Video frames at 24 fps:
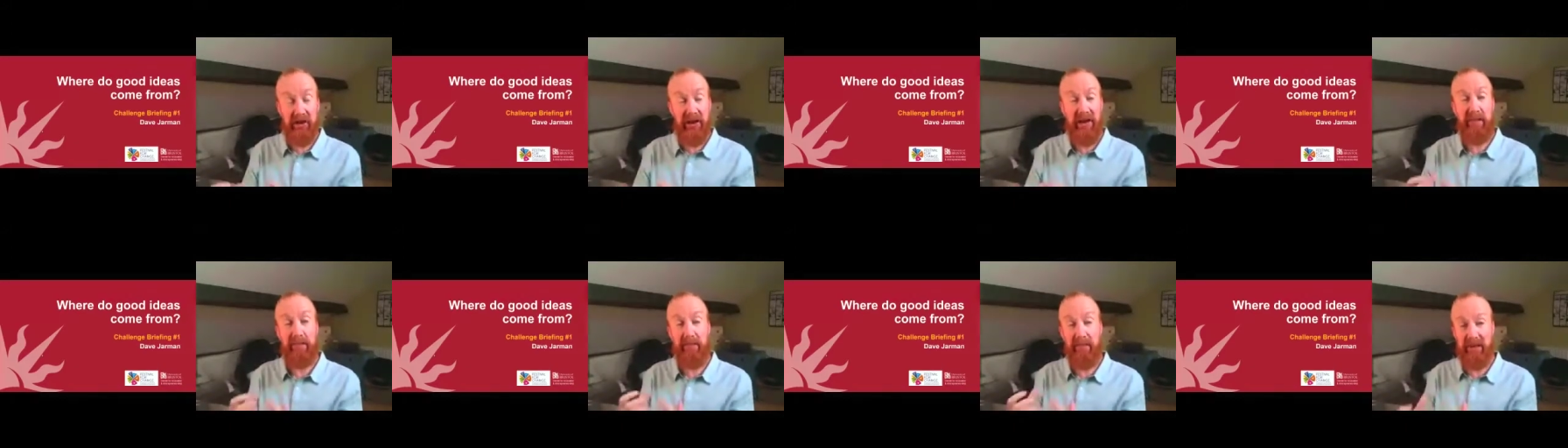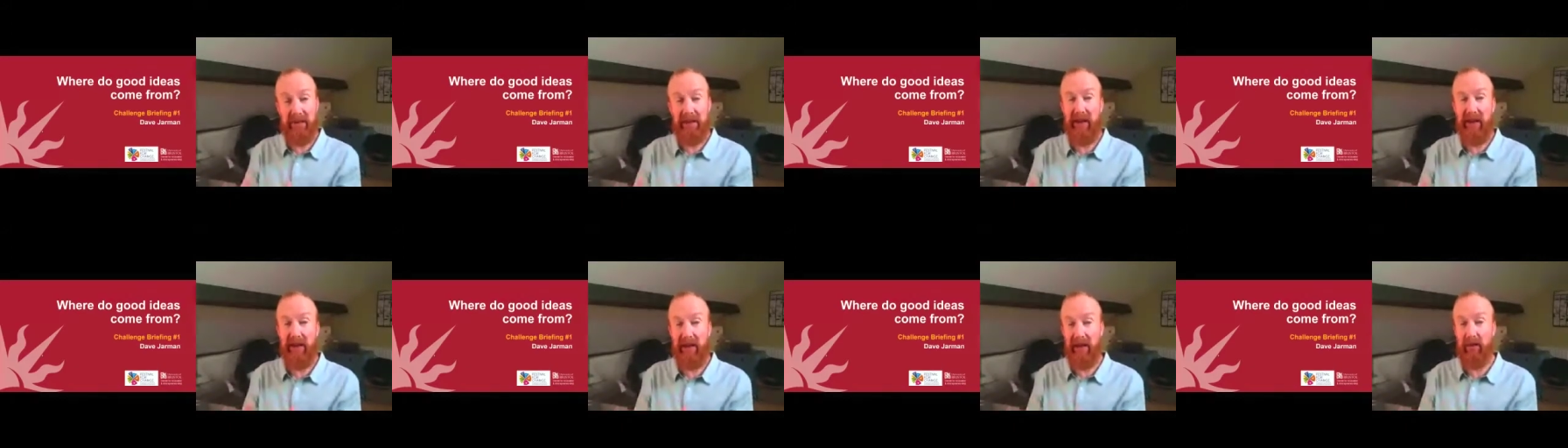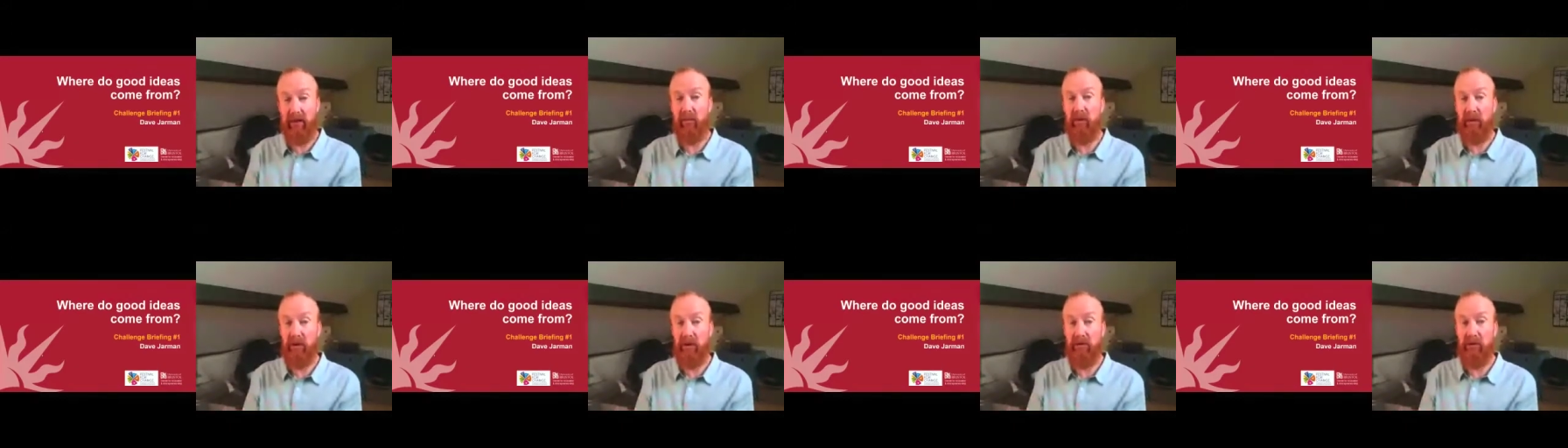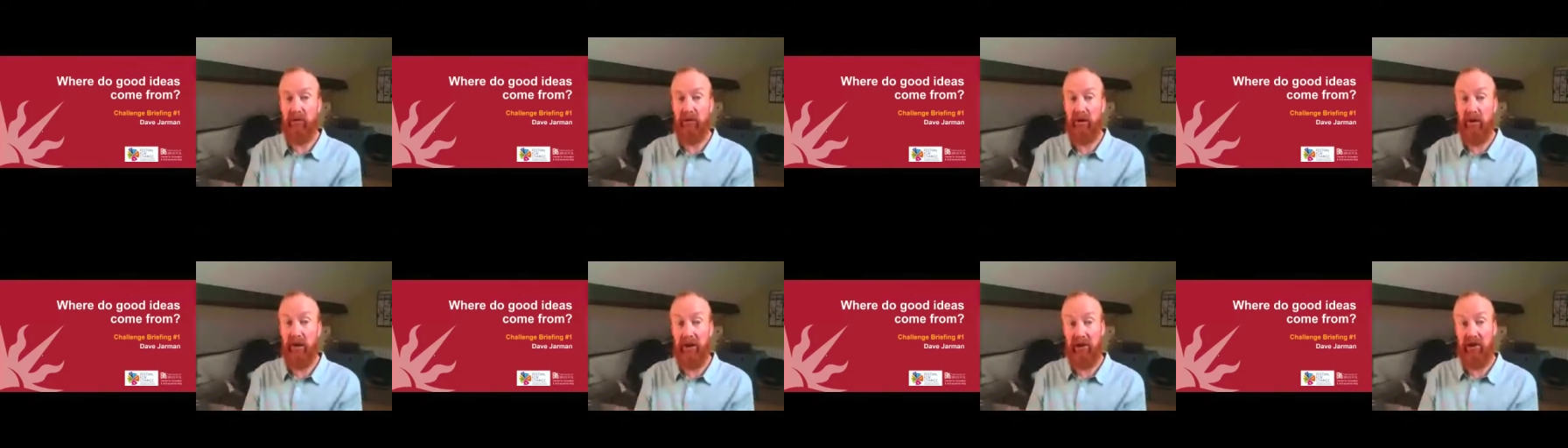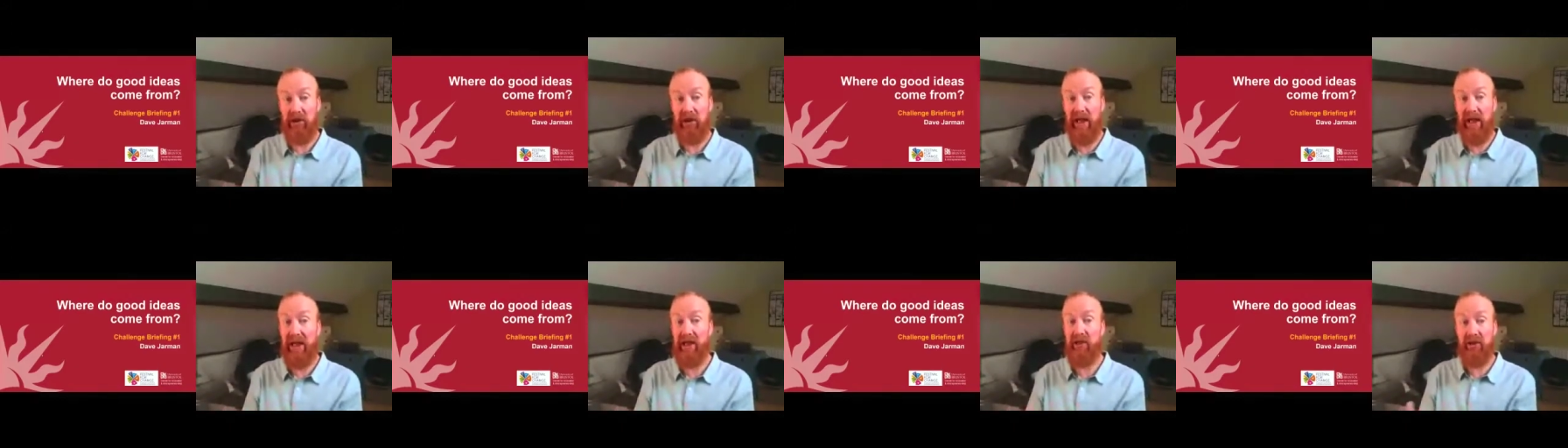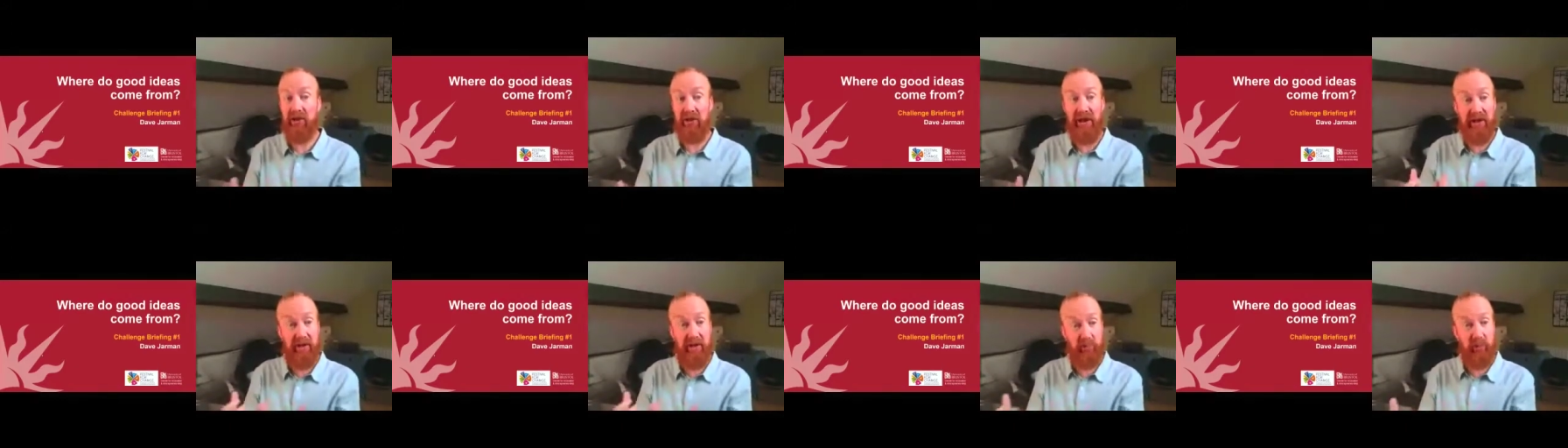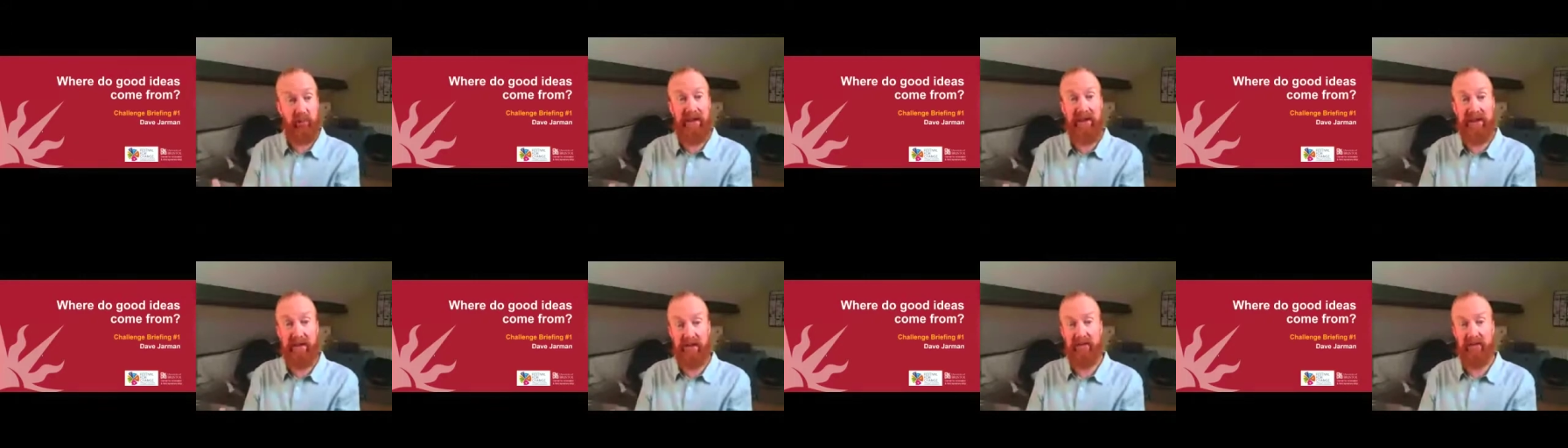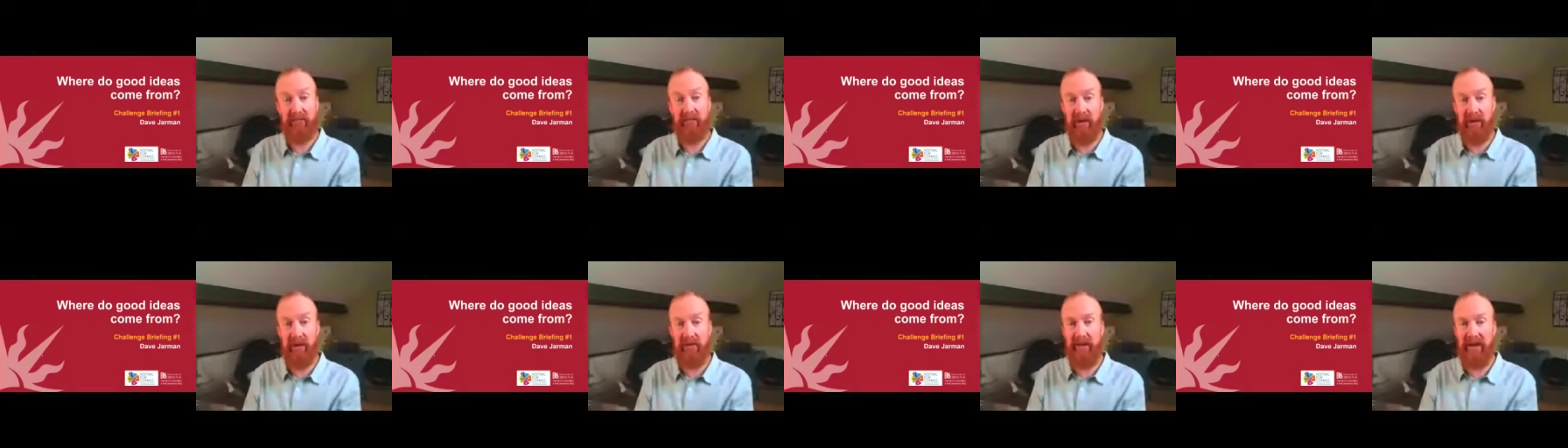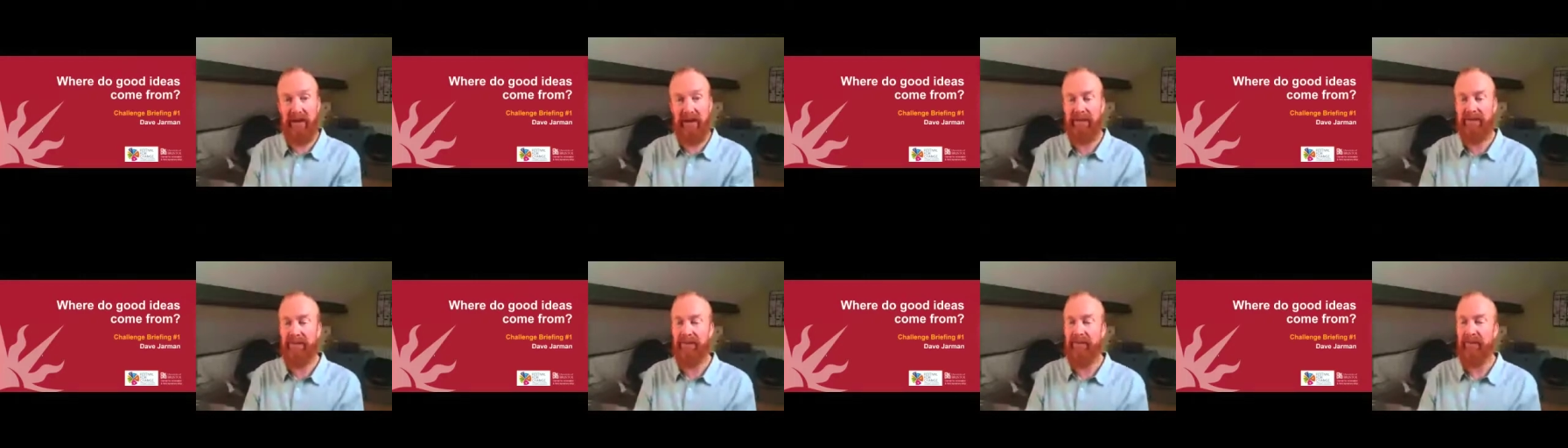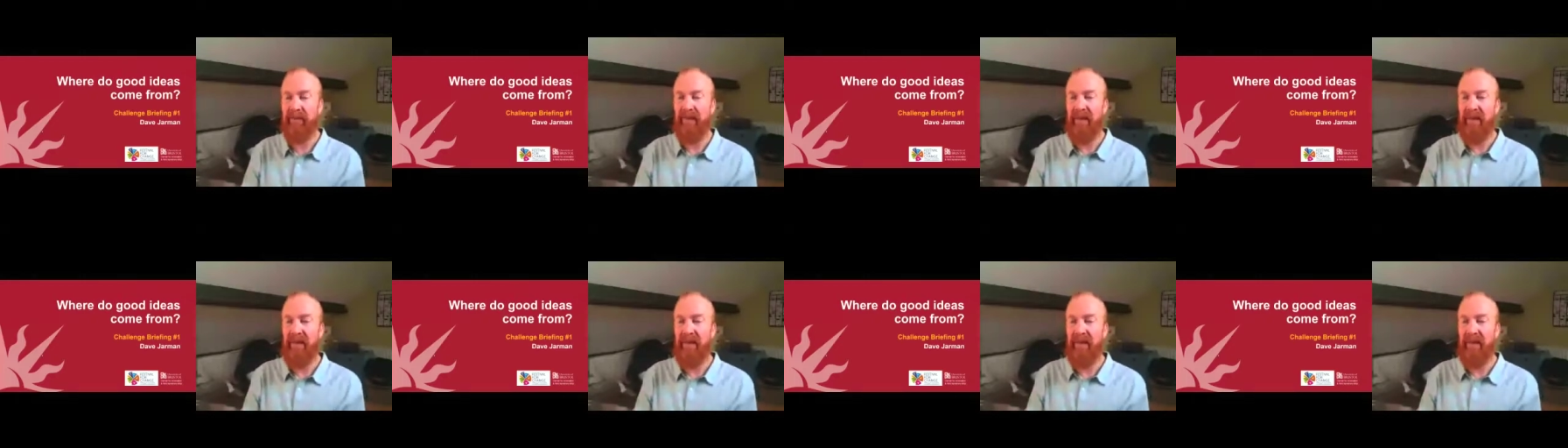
and in particular what your kind of challenge this week might be,